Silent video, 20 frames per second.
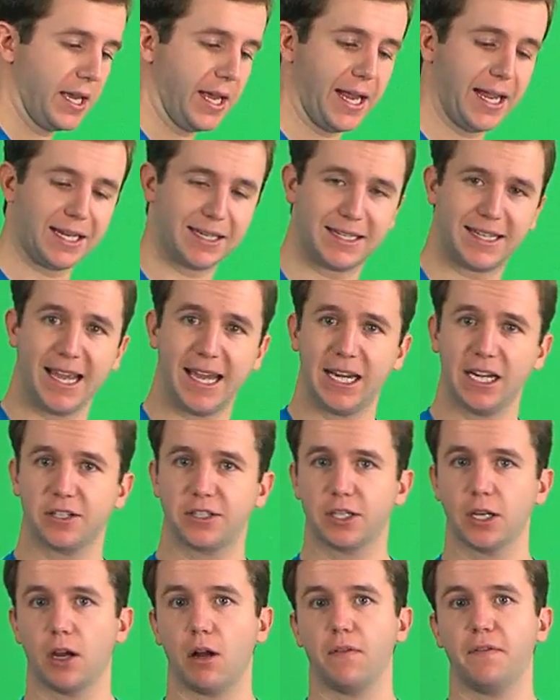and get
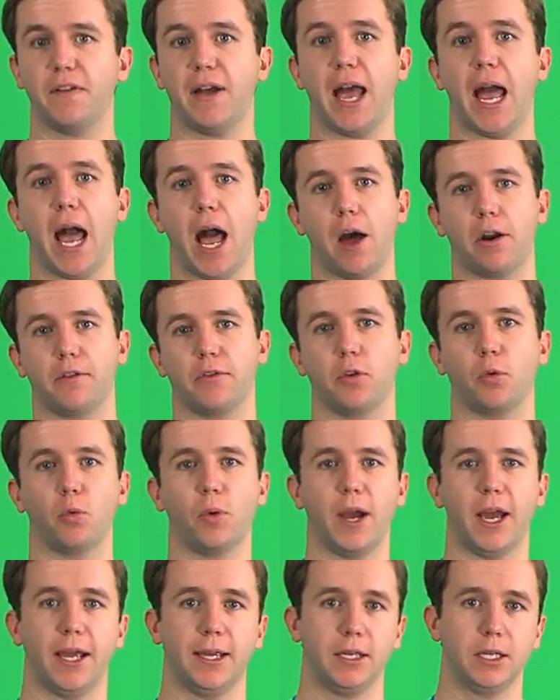itself out of the
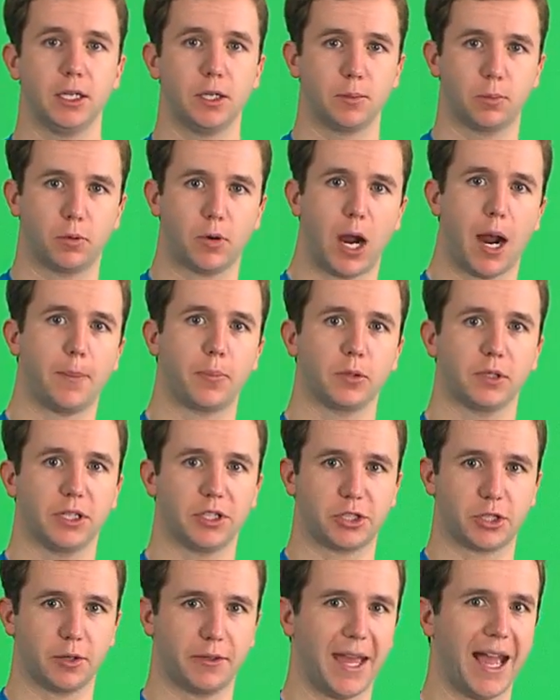way properly.
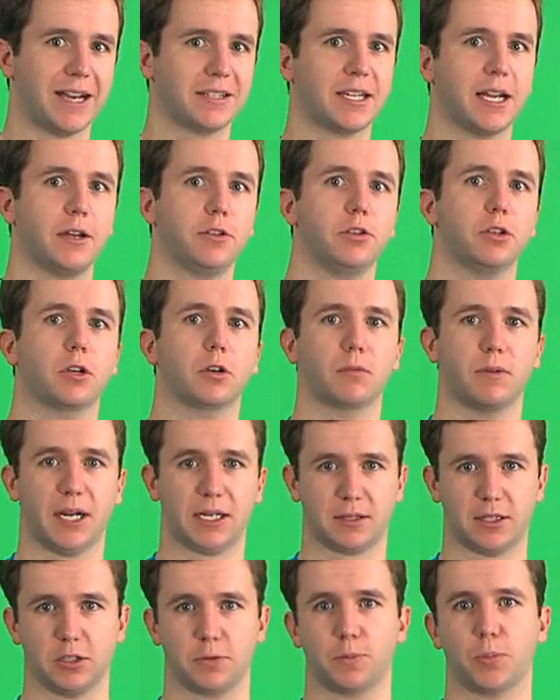So that's how you
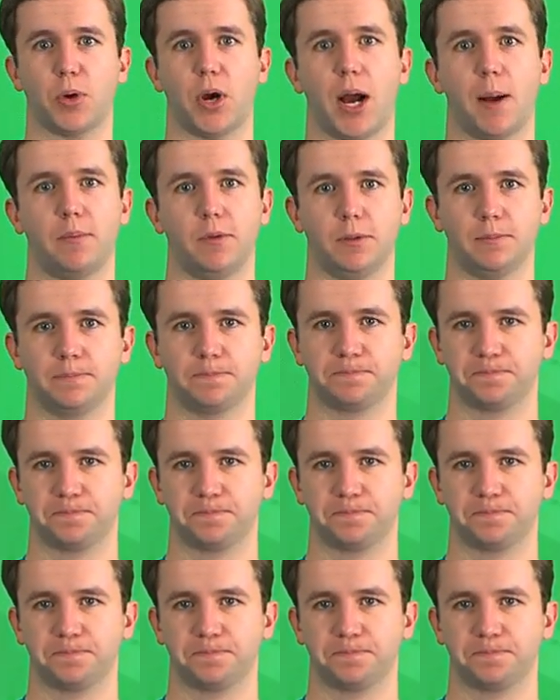correct this problem.